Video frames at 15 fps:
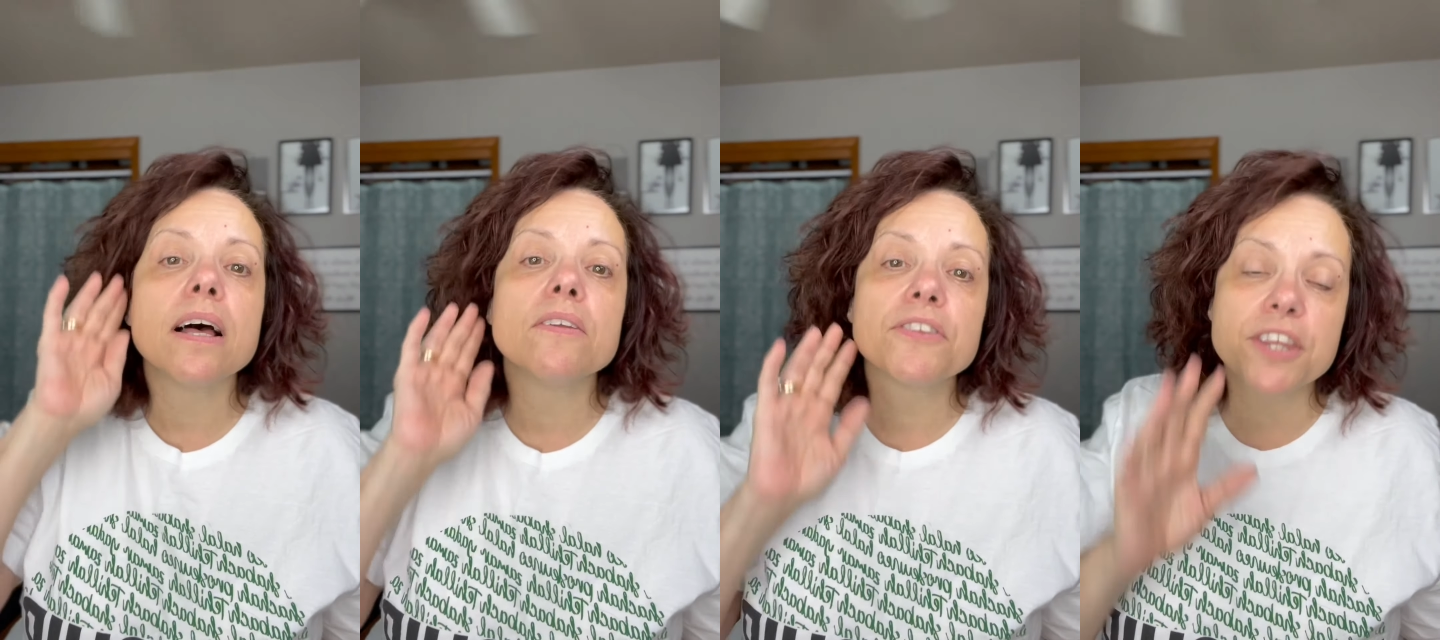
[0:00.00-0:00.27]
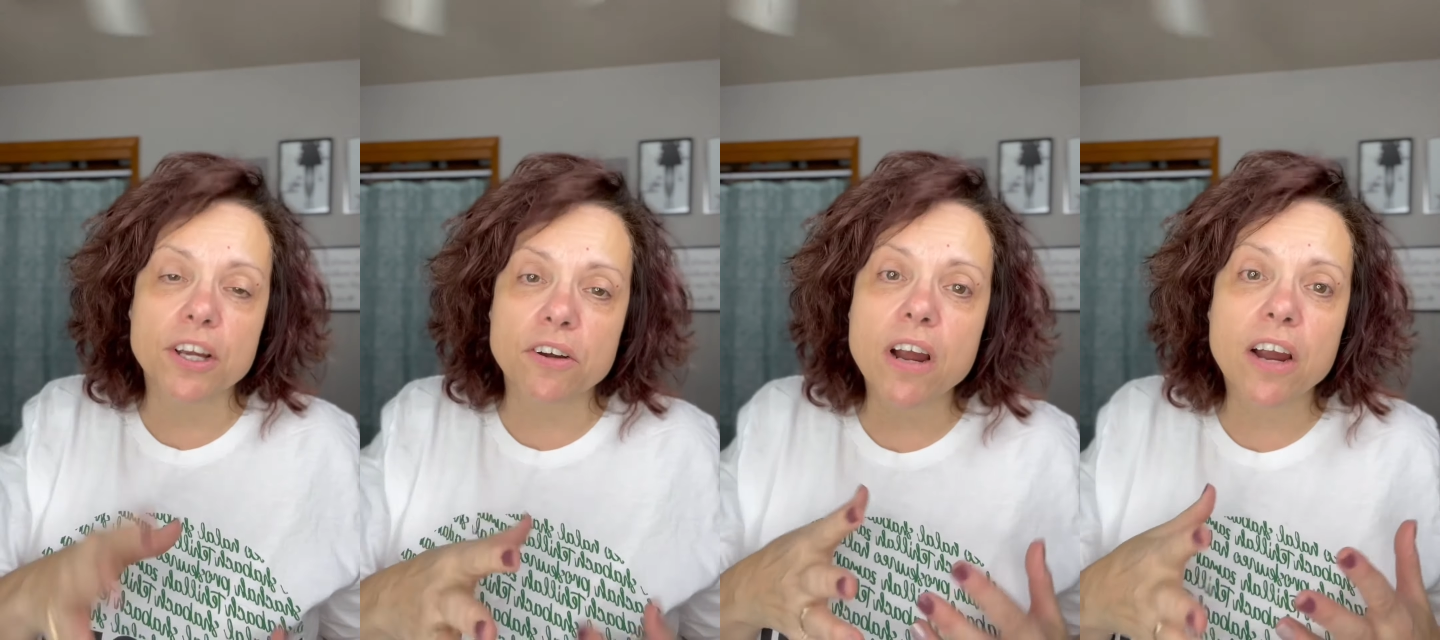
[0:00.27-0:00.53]

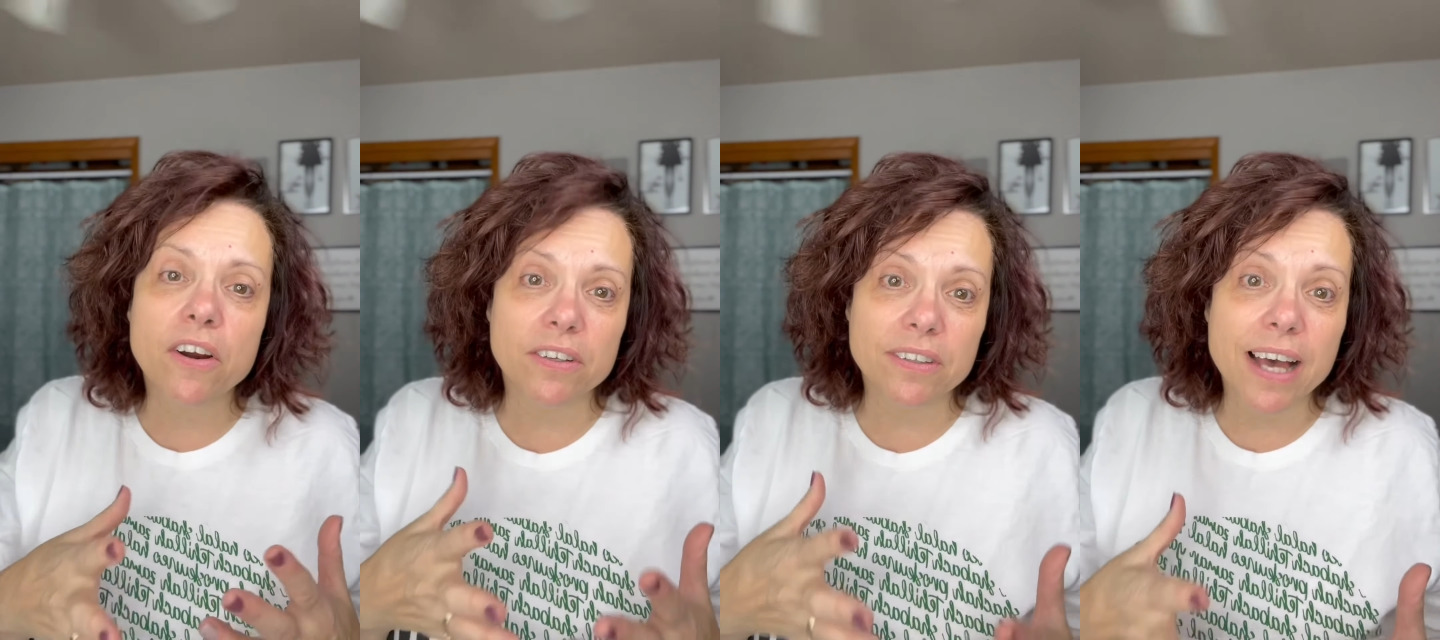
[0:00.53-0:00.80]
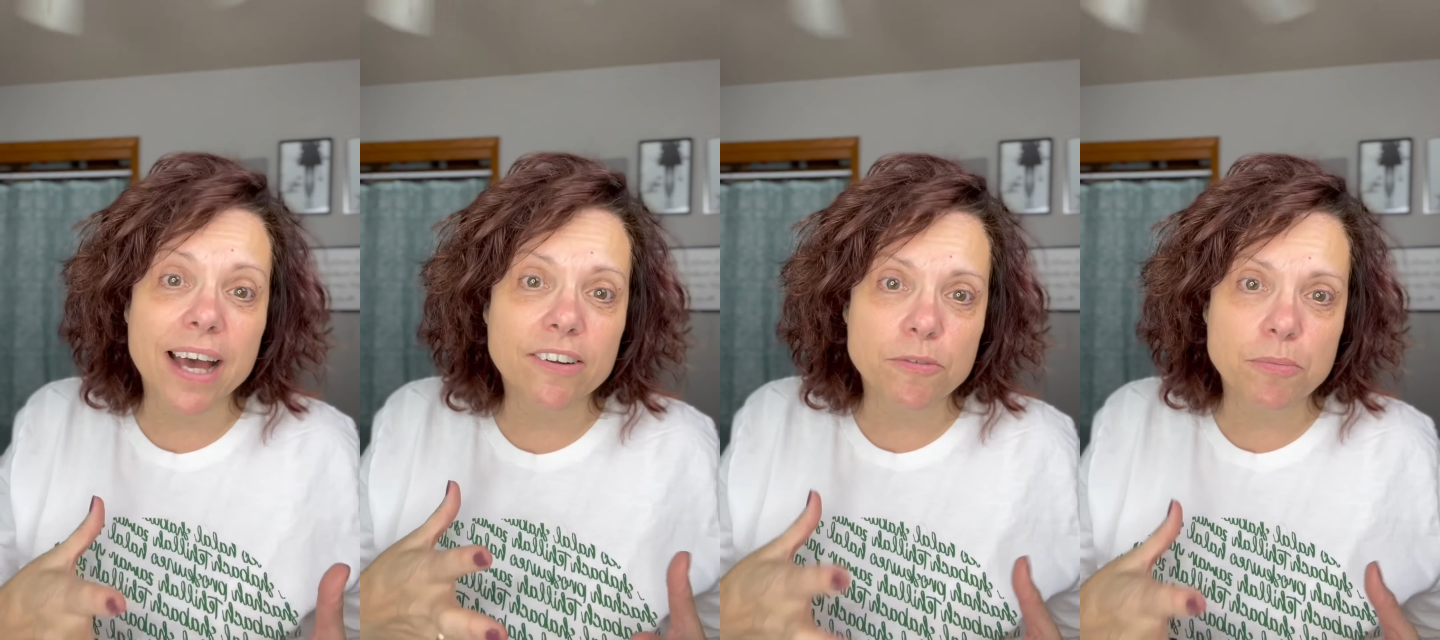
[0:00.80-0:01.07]
There are a
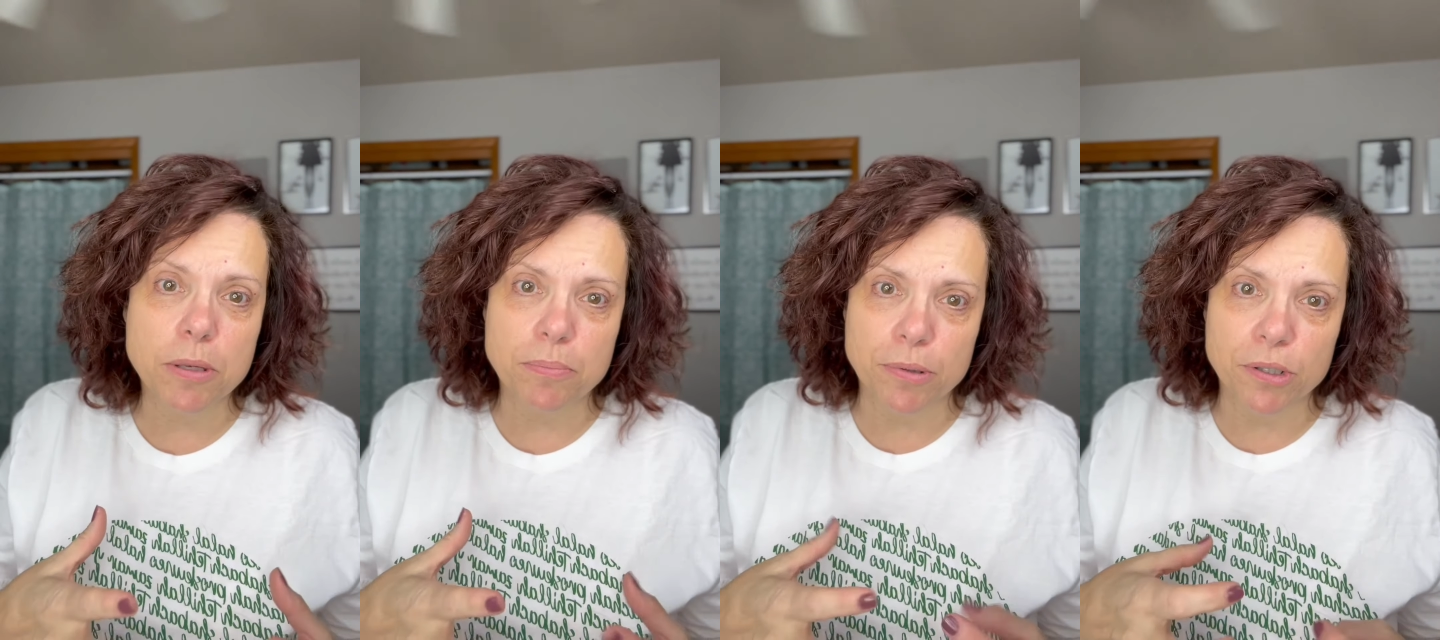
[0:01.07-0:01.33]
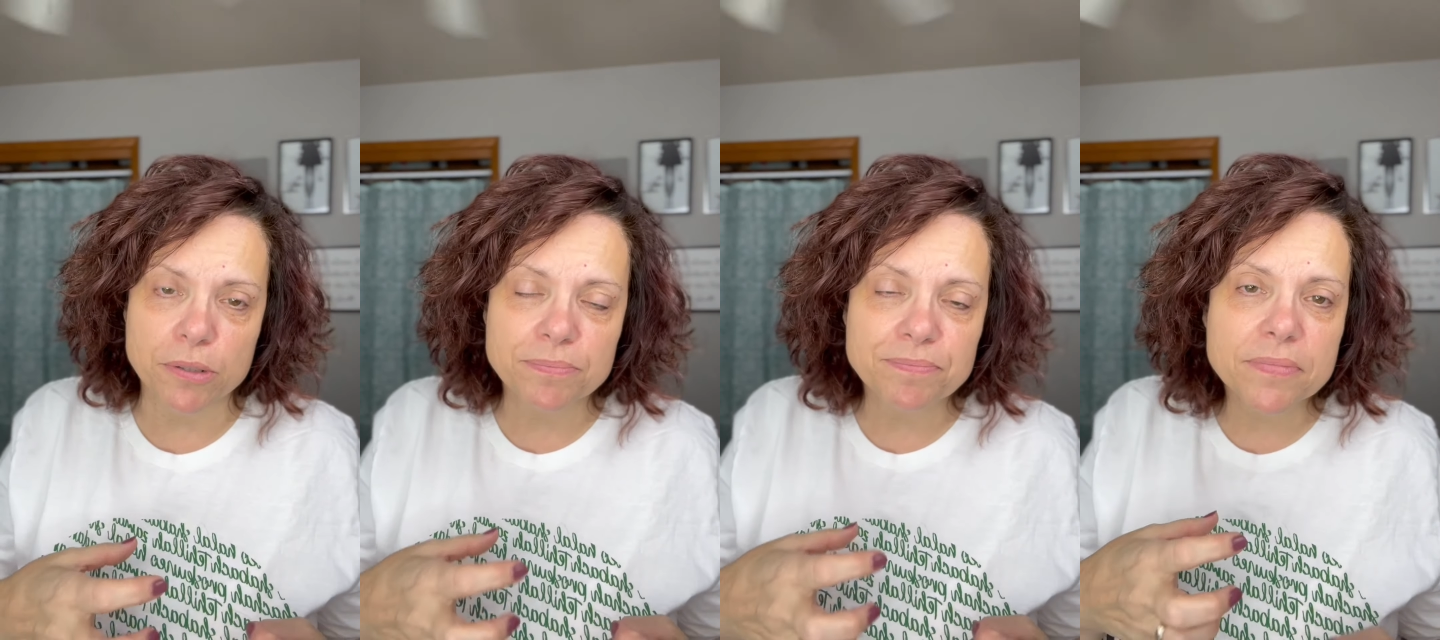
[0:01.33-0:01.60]
lot of
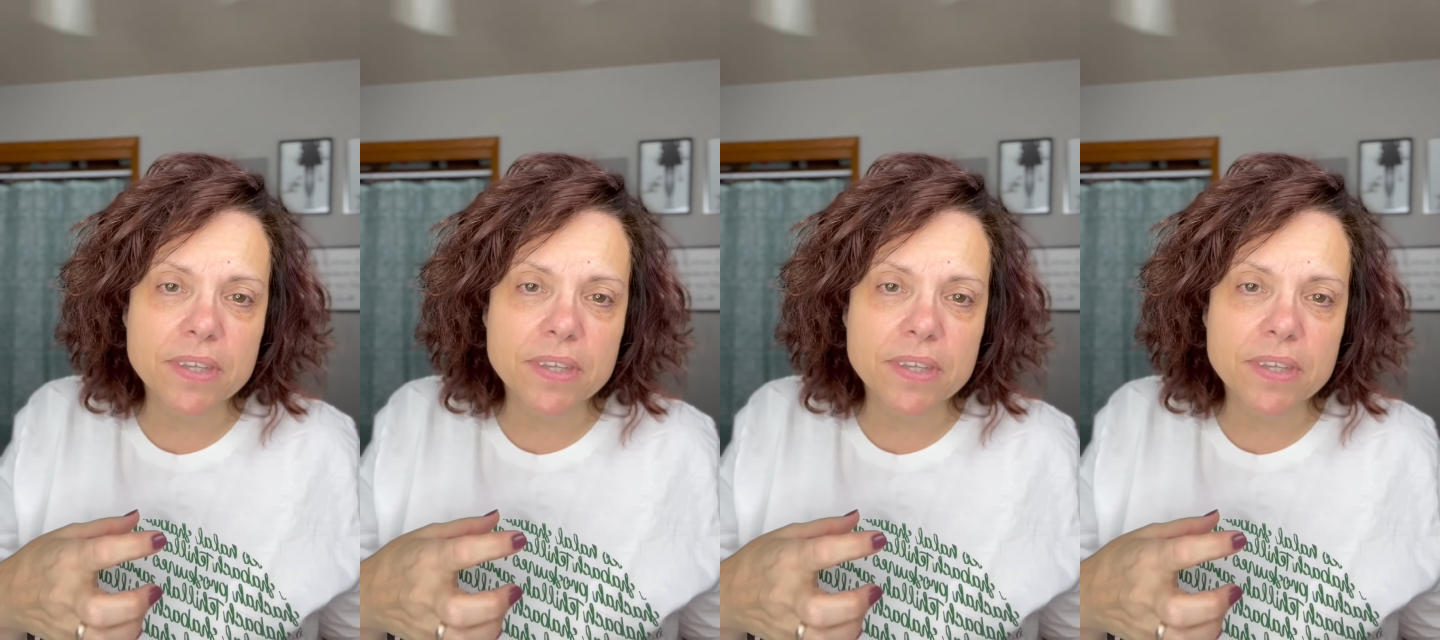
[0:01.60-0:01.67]
people